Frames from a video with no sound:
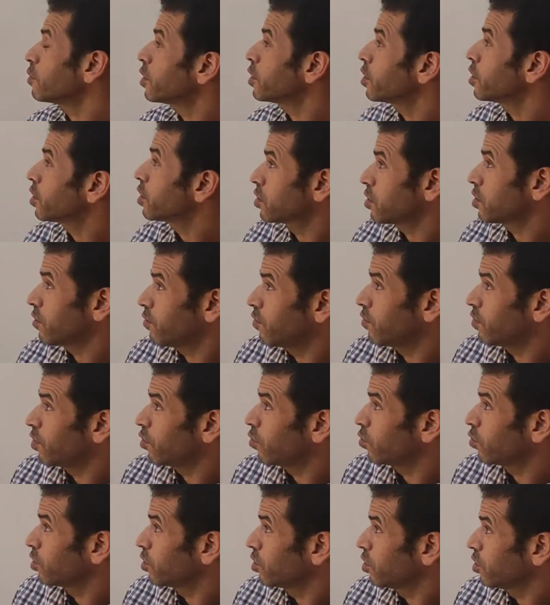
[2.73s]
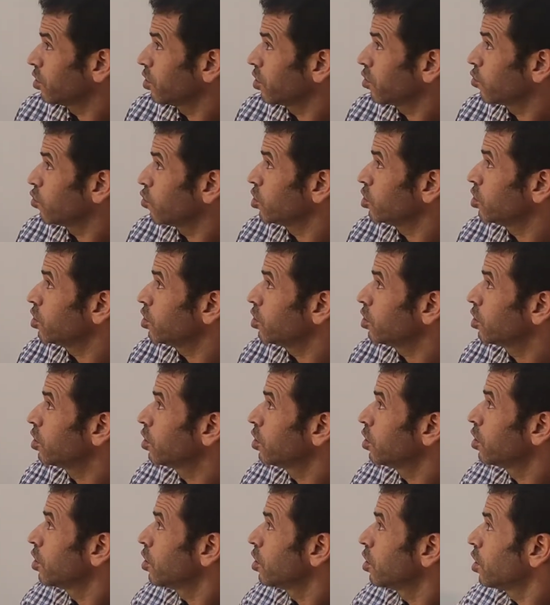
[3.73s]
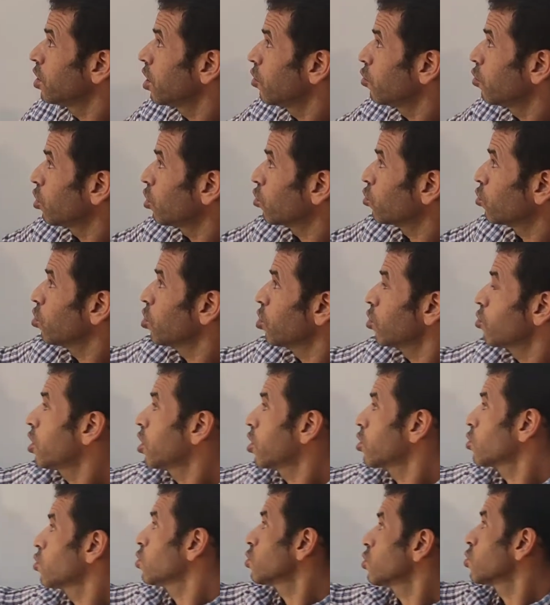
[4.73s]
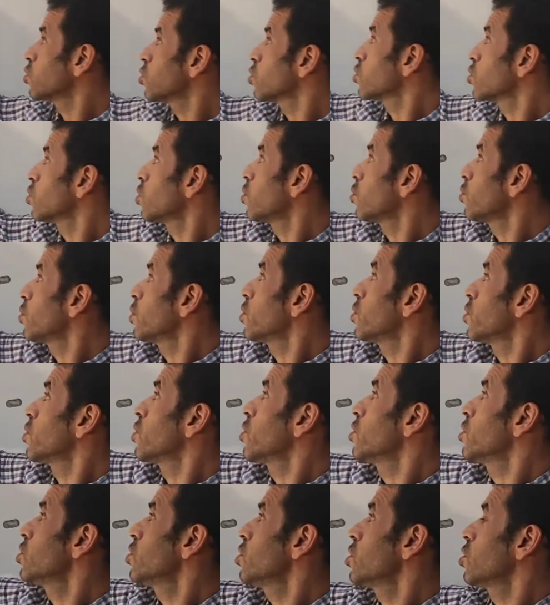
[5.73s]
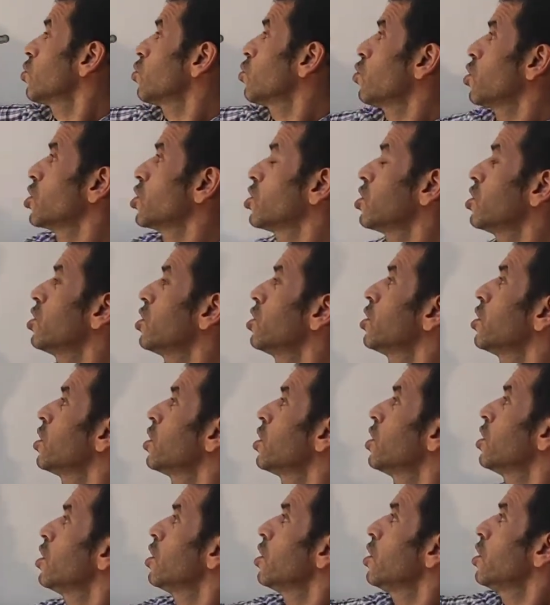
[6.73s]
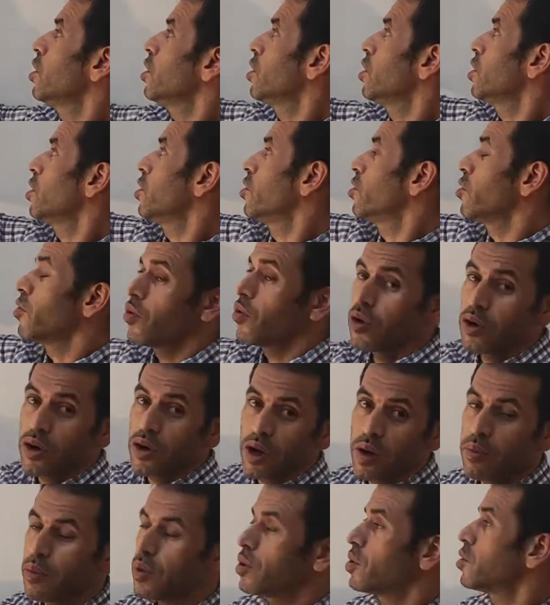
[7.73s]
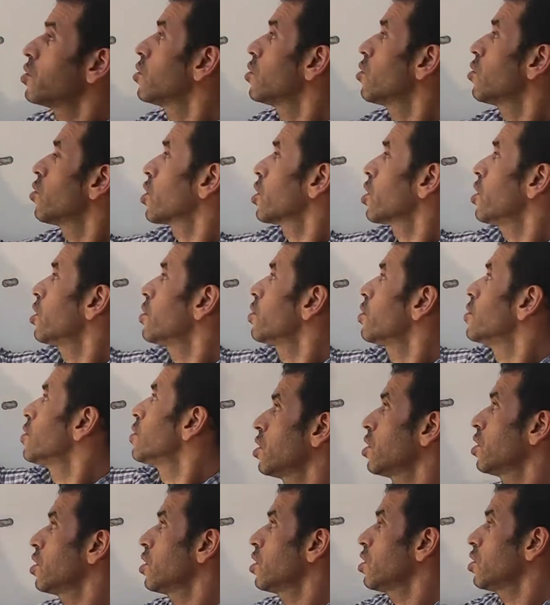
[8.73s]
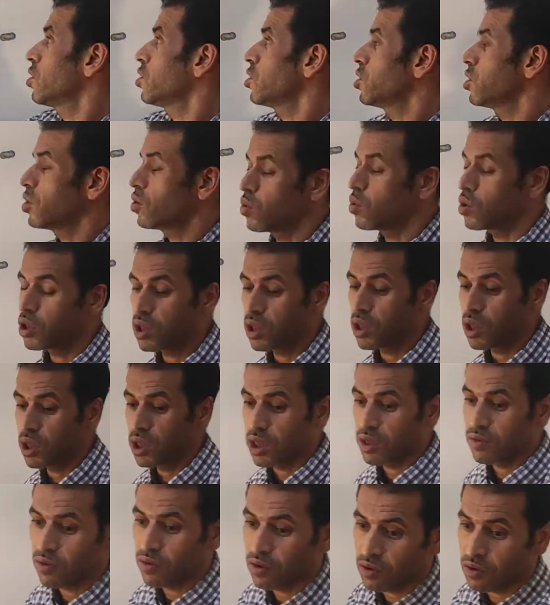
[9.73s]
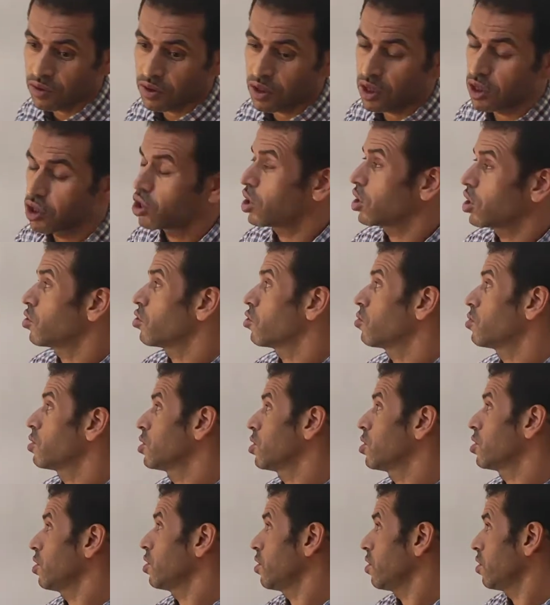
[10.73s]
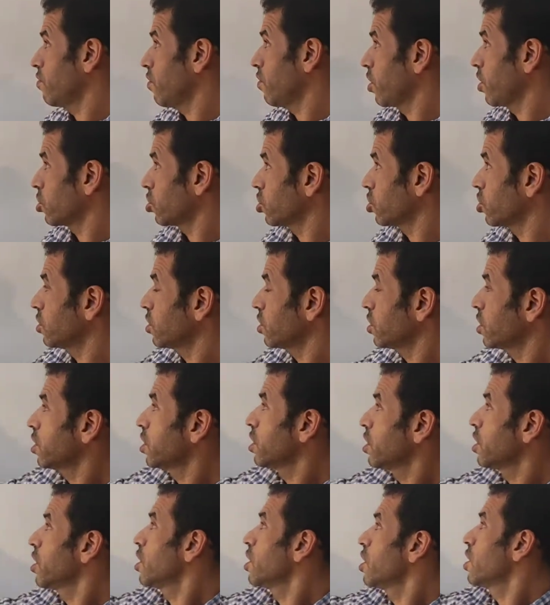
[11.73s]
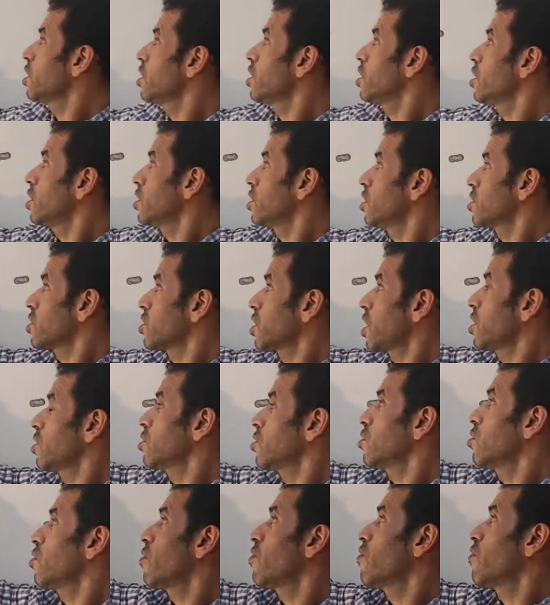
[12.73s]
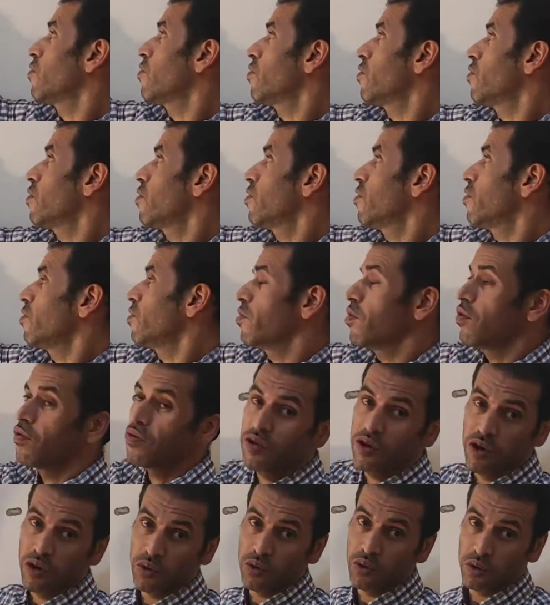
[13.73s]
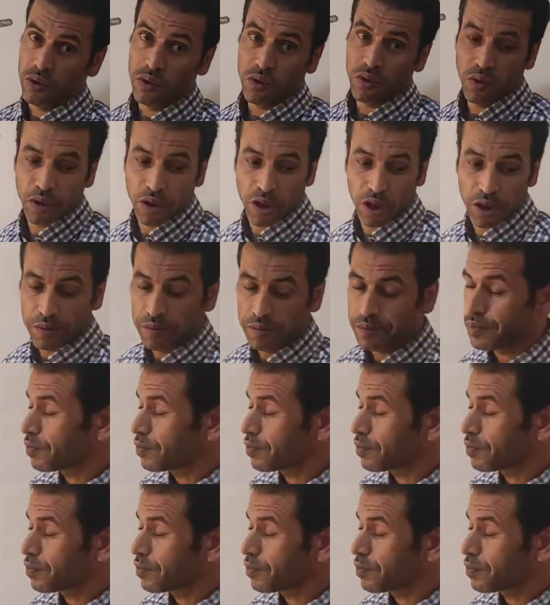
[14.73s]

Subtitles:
Here is the following equation. Our goal, we are going to solve this equation in real numbers, okay? This equation is involving the trigonometry function inside of fifth root, okay?